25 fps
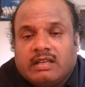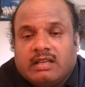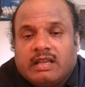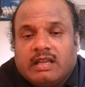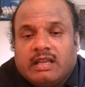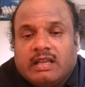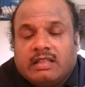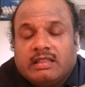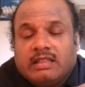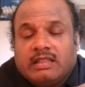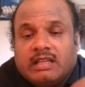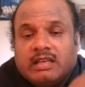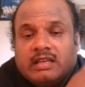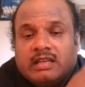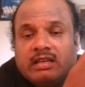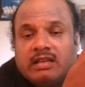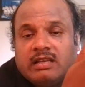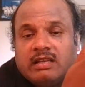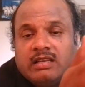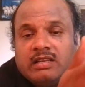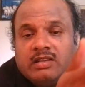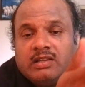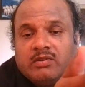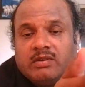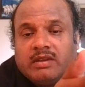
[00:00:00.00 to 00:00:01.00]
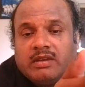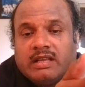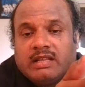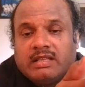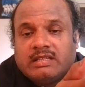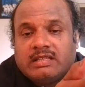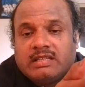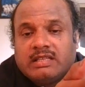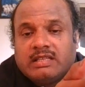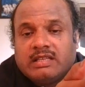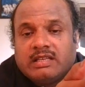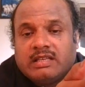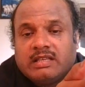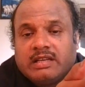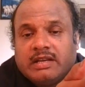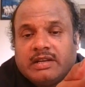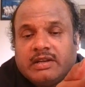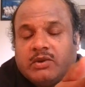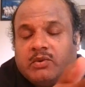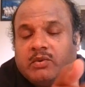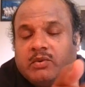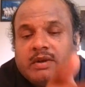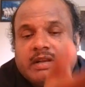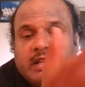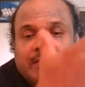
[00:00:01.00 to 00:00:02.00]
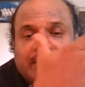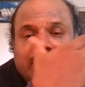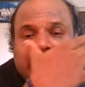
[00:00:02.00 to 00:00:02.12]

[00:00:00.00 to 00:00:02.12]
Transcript: and then you can say Twitter.